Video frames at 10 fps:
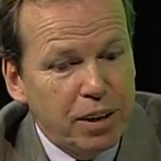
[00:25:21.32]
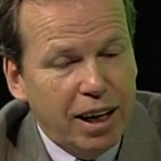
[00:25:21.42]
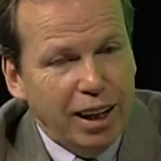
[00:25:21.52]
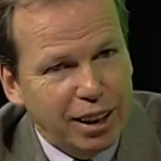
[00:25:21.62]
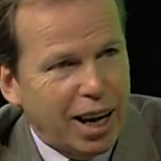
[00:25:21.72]

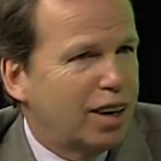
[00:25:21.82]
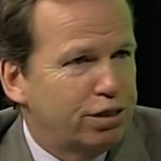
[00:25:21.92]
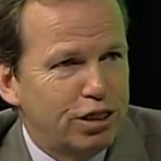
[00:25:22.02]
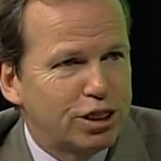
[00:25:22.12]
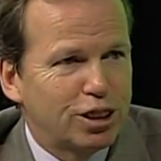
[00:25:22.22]
it kind of
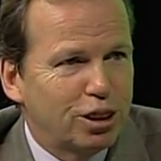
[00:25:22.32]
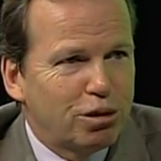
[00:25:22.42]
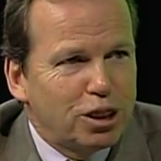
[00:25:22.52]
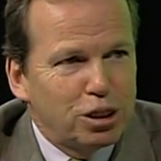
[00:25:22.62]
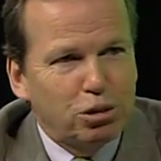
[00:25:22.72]
fits to the
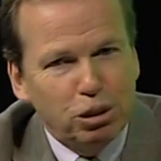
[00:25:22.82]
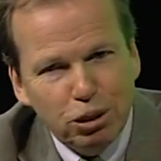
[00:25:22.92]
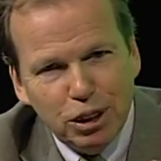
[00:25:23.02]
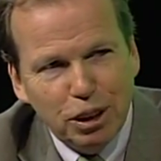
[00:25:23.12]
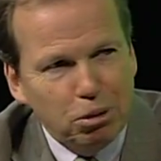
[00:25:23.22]
registry.
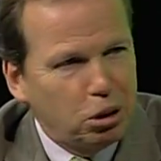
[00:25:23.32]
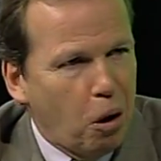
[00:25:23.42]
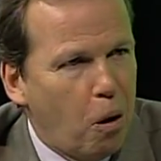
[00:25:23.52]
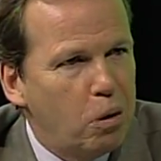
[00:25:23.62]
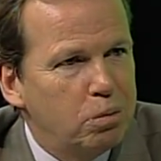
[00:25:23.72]
We deal with
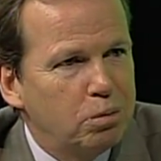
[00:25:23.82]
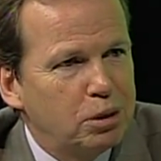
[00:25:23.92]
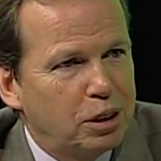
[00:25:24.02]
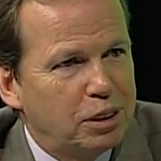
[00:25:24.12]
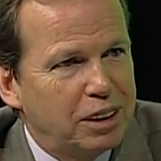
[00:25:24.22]

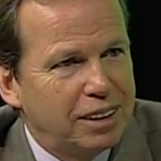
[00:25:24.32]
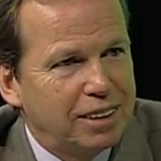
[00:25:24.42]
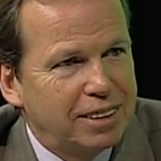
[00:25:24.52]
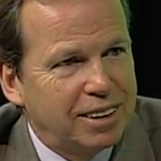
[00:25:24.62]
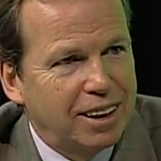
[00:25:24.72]
homes,
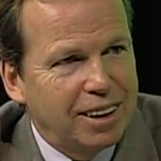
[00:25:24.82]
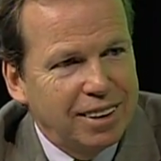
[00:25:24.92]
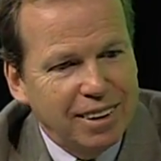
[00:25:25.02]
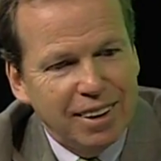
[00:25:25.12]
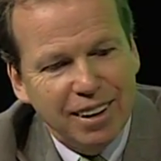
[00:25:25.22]
and
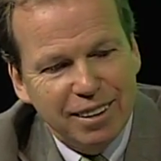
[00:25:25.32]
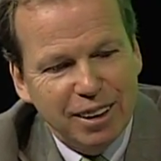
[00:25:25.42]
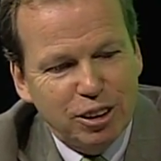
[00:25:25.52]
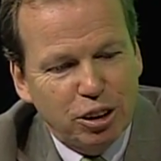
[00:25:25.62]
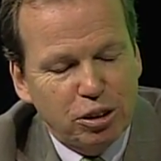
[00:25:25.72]

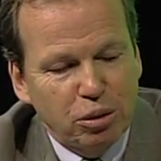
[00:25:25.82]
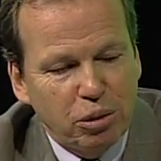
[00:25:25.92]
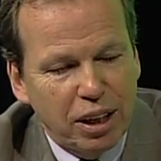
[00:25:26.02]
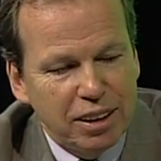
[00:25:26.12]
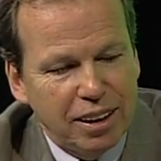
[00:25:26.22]
it's just a
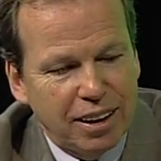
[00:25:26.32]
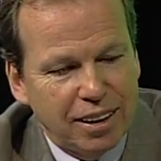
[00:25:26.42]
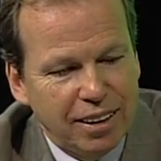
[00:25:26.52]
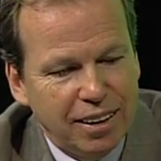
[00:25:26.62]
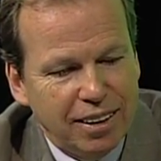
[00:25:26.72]
way
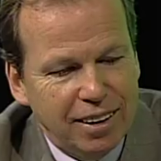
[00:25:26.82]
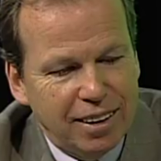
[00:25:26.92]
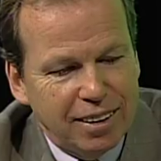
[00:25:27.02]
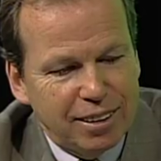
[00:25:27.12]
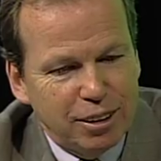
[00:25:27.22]

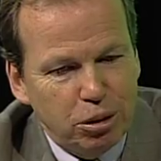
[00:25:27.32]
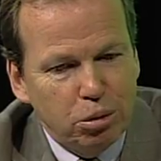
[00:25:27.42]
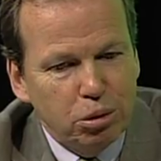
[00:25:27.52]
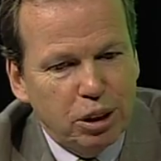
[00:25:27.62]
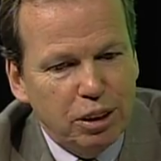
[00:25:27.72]
to
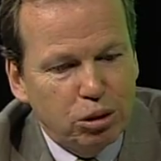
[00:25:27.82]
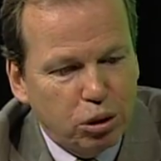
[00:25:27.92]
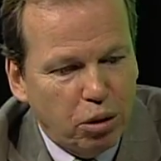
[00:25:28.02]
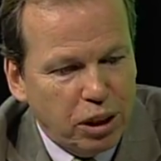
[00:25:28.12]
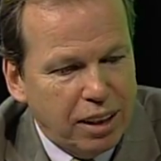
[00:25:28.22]
use these
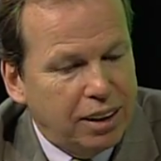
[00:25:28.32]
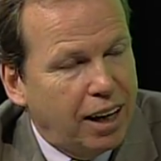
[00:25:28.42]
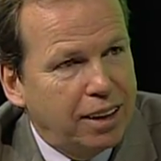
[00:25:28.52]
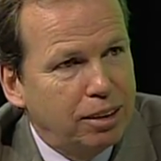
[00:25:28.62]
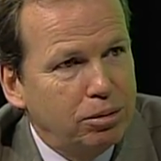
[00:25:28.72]
donated
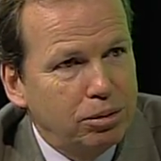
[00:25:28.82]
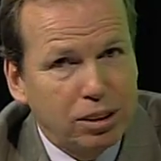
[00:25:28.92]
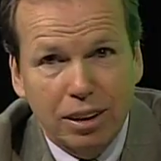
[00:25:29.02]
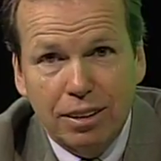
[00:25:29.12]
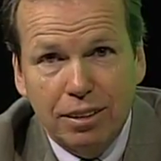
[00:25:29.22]
items
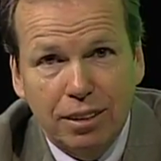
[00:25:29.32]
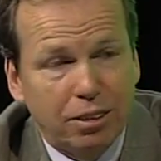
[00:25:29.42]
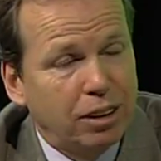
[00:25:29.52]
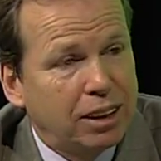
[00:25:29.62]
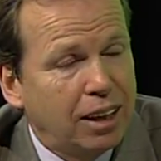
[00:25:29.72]
to,
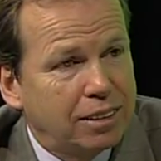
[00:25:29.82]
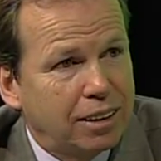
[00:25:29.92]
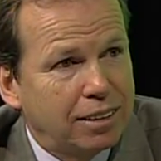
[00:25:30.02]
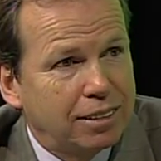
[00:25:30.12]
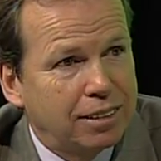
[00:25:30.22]
again,
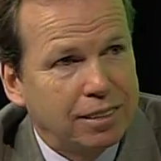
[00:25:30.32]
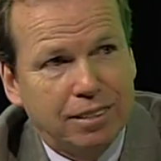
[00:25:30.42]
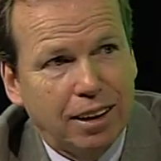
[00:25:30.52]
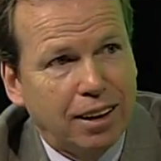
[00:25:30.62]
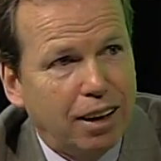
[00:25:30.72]

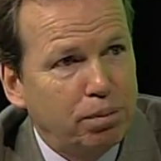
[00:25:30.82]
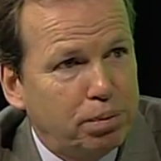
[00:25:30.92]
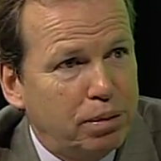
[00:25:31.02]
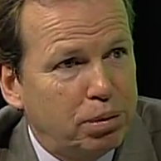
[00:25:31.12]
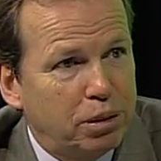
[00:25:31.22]
to help
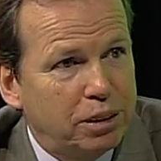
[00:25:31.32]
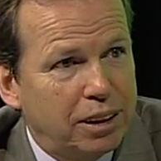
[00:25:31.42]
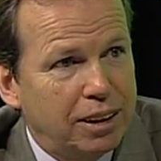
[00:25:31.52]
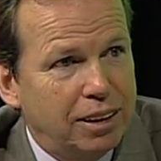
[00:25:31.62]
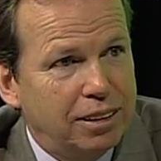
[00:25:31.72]

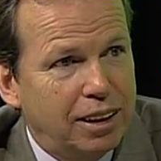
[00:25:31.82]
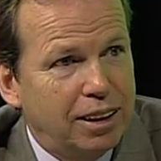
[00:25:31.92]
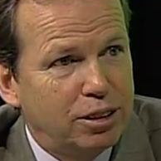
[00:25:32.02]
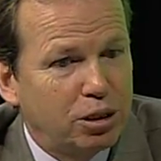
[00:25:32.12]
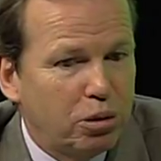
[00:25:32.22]
people in
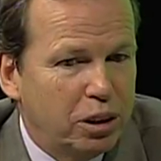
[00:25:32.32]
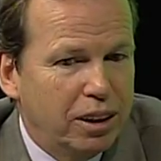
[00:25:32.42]
need. So